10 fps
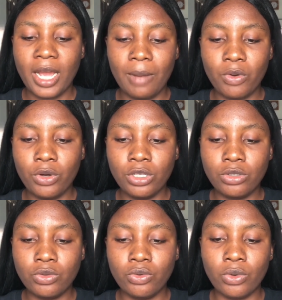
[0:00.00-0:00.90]
I'm going
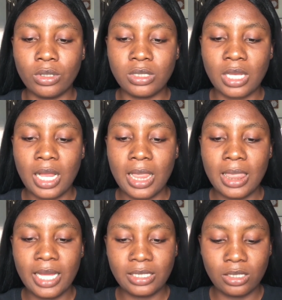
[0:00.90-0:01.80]
to do what?
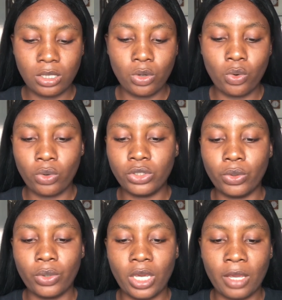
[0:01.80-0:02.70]
Let it load.
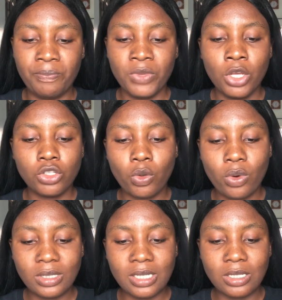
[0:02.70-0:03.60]
Okay, so
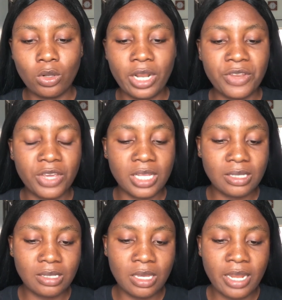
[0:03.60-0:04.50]
once it's loaded, you can
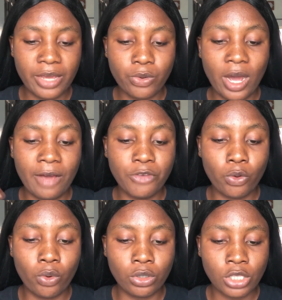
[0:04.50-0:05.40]
see that you have your
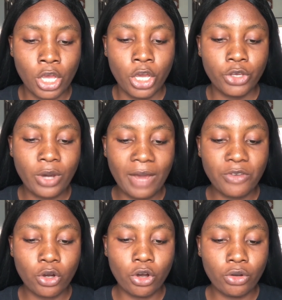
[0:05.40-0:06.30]
what? You have
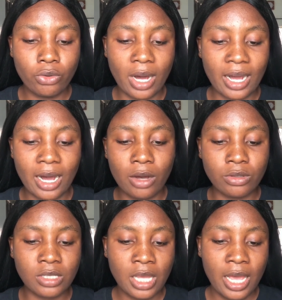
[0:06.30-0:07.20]
your Google
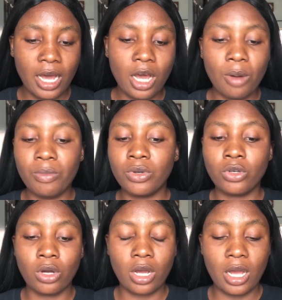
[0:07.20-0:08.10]
account, um
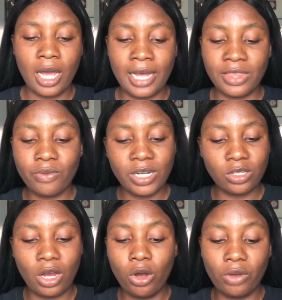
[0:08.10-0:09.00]
and the rest
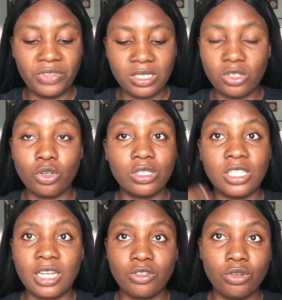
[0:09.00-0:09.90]
of all of this thing you're
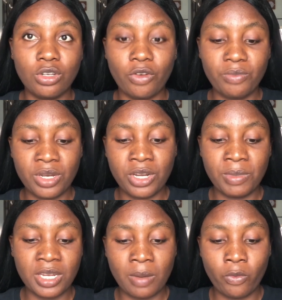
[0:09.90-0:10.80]
seeing. There is no need of me
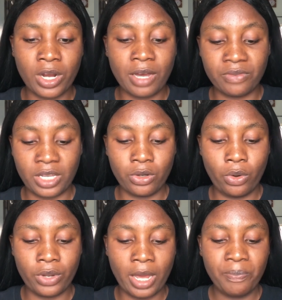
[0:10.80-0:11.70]
naming them one after the
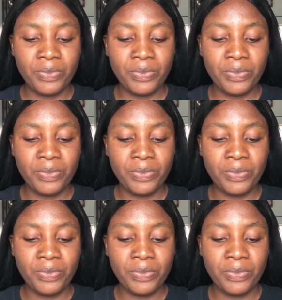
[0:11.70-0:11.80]
other.